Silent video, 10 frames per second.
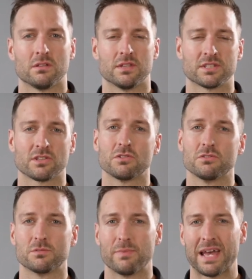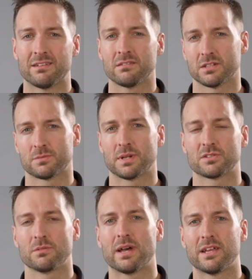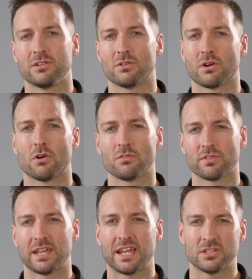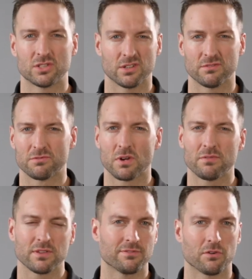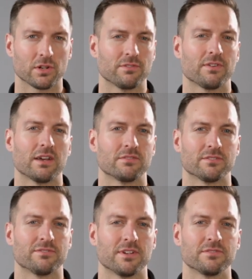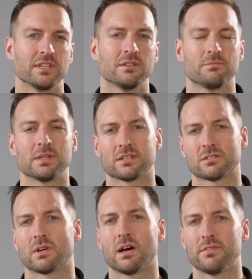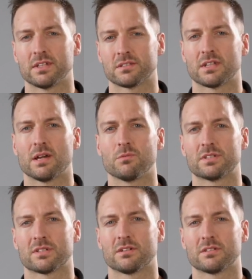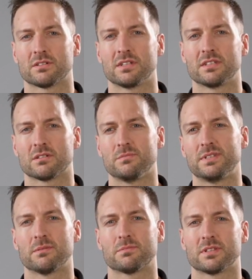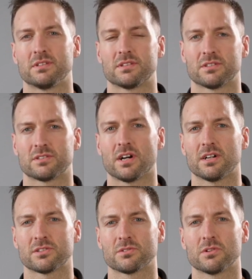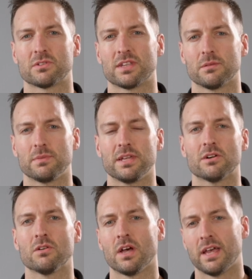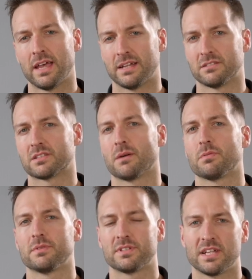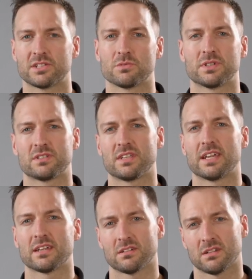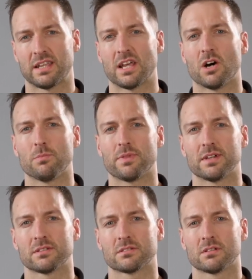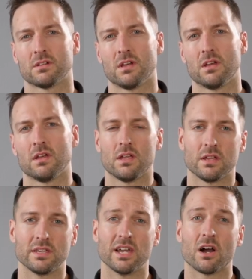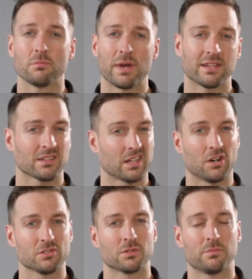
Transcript: This includes men, especially men who are over the age of roughly 45 to 50, because around this time we start to see some dips in testosterone and libido, and supplementation with zinc can help this. Young men can also